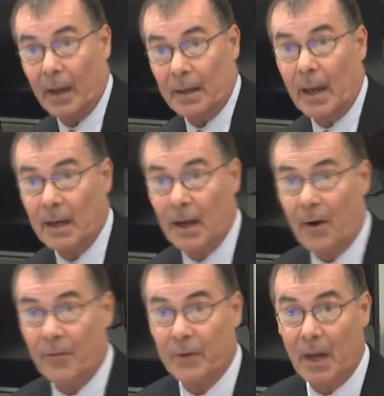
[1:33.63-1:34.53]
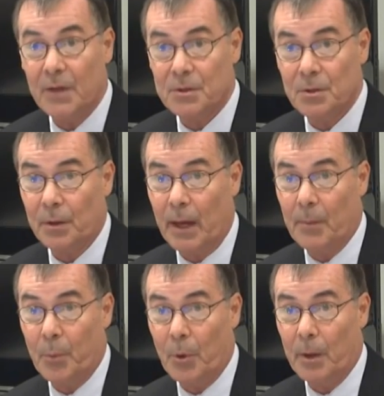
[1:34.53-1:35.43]
and get clarification on
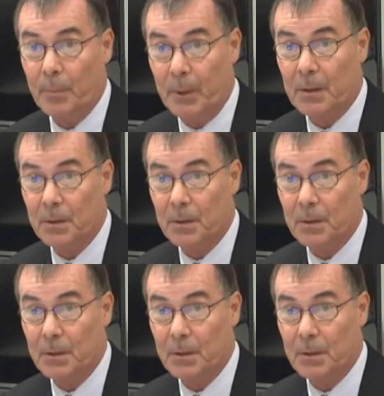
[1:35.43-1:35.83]
that point.